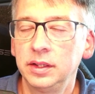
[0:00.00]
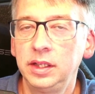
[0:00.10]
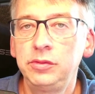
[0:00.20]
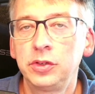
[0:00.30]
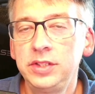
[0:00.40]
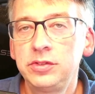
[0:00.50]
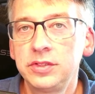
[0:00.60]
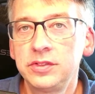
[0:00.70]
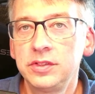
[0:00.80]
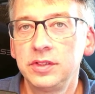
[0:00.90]
If you're
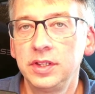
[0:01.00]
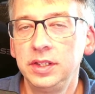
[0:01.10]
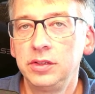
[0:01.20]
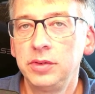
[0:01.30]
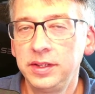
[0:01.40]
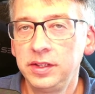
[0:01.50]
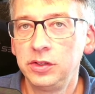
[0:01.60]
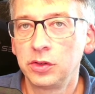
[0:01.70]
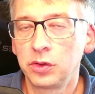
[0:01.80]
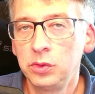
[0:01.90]
interested in creating
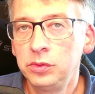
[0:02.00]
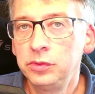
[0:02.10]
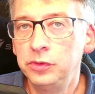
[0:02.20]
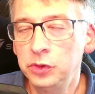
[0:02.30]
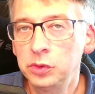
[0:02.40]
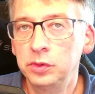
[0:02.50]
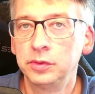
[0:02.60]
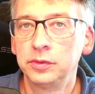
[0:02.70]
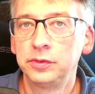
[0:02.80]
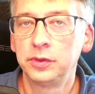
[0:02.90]
your own
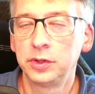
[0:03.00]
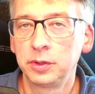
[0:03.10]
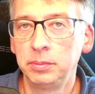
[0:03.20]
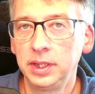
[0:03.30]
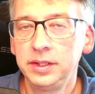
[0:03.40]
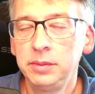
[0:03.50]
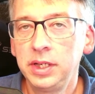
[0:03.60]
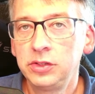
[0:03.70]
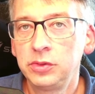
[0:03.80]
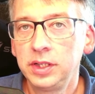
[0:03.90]
view for
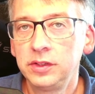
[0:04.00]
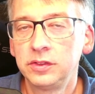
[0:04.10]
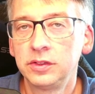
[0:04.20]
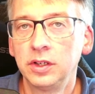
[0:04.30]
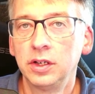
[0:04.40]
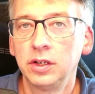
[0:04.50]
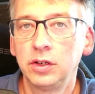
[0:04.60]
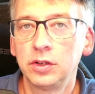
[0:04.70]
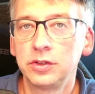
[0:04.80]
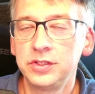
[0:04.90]
MelodyMatrix,
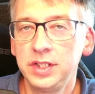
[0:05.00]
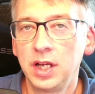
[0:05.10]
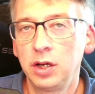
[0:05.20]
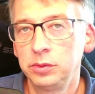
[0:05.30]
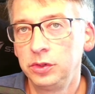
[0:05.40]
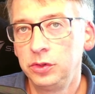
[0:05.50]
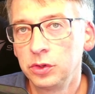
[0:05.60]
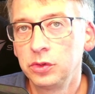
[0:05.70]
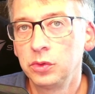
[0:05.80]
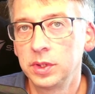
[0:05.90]
or see how the
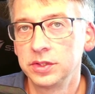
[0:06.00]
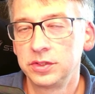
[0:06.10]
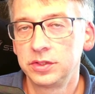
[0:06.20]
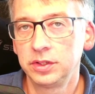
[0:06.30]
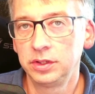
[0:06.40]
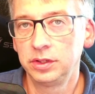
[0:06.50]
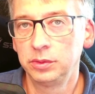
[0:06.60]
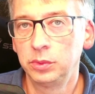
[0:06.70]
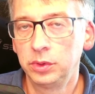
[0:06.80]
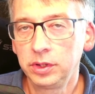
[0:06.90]
current ones
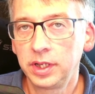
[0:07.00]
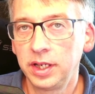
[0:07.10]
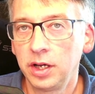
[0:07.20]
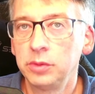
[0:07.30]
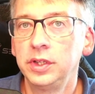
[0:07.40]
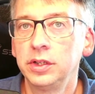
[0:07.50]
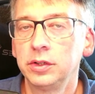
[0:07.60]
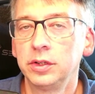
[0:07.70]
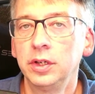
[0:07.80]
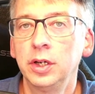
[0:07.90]
work and how they
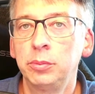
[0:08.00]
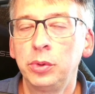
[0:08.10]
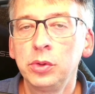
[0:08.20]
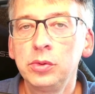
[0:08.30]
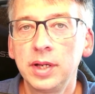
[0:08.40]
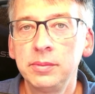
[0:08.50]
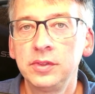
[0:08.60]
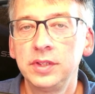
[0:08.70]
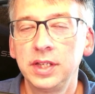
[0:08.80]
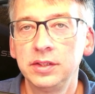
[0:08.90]
are
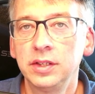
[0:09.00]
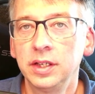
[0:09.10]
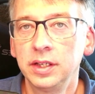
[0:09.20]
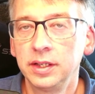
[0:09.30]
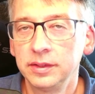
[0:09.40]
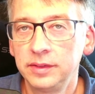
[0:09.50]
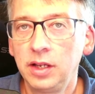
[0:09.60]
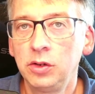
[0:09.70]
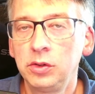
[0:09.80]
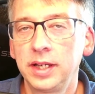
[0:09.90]
programmed, then
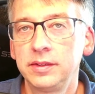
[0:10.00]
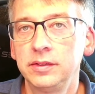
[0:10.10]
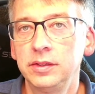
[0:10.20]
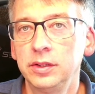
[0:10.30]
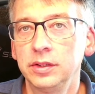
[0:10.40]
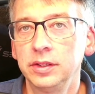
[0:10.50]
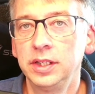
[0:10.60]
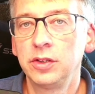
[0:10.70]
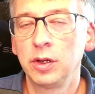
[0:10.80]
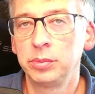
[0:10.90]
take a look at the
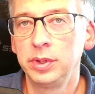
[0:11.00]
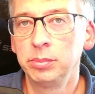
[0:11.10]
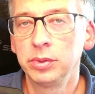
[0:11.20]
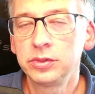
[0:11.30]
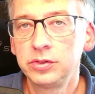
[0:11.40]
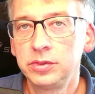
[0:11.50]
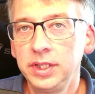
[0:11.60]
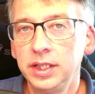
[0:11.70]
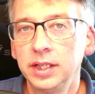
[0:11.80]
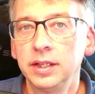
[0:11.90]
GitHub
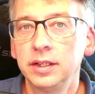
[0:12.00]
repository.